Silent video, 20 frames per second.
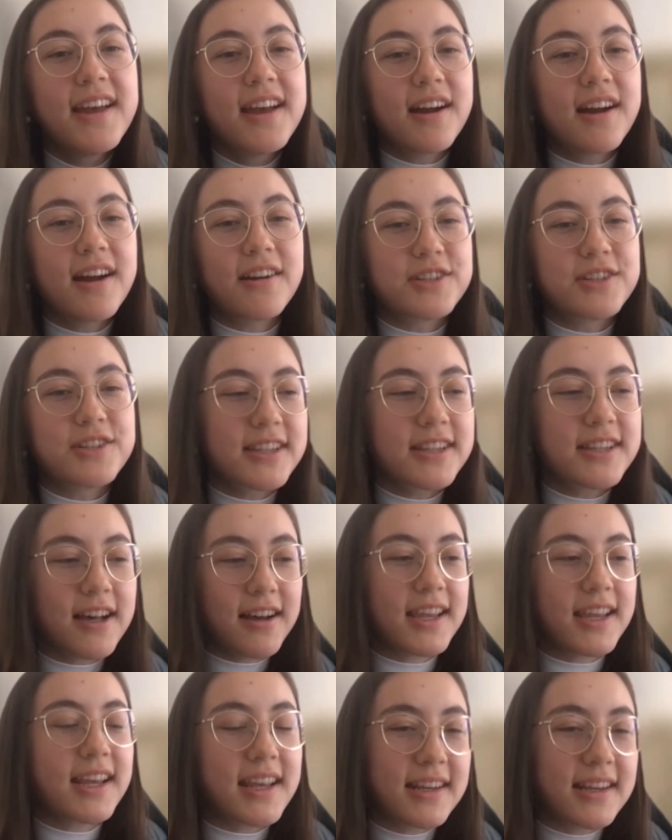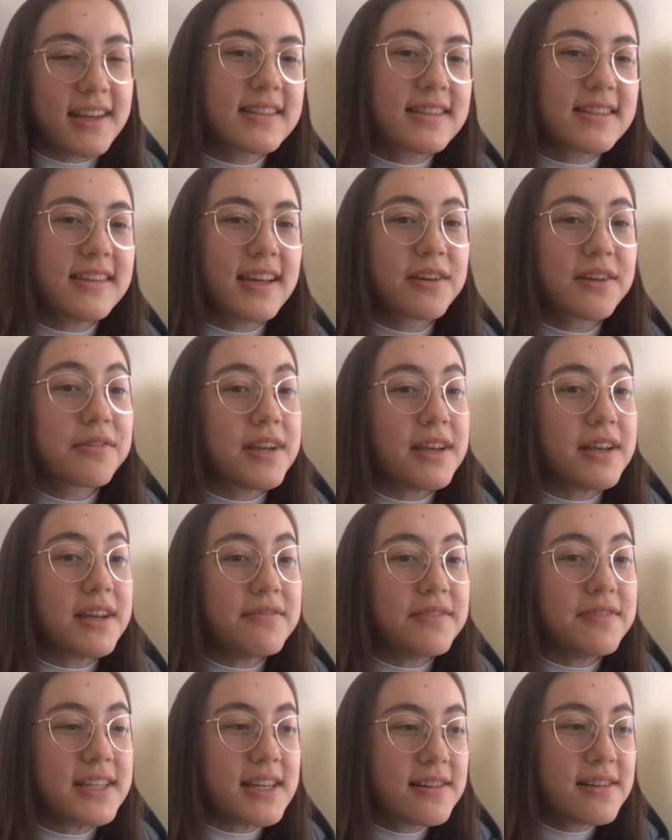are just logging in to like create
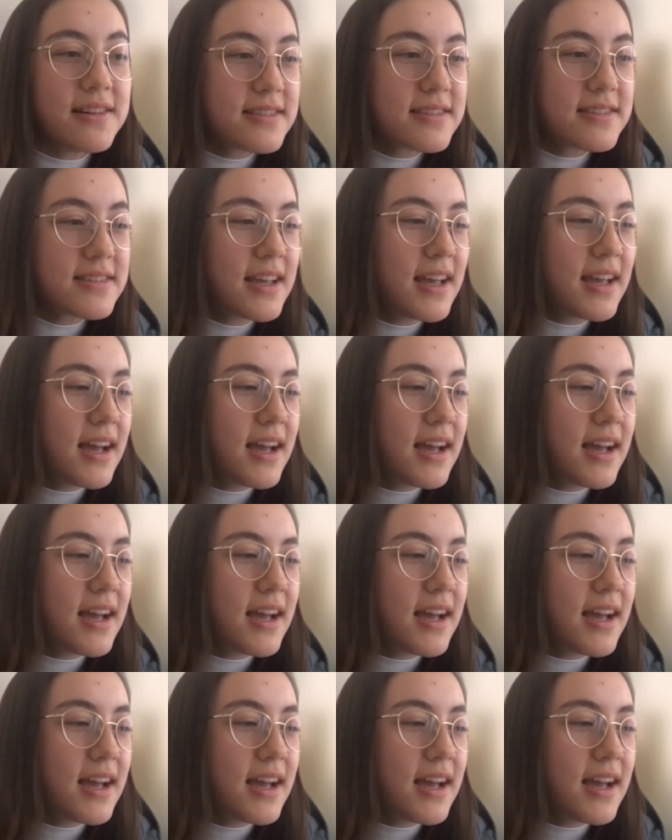videos.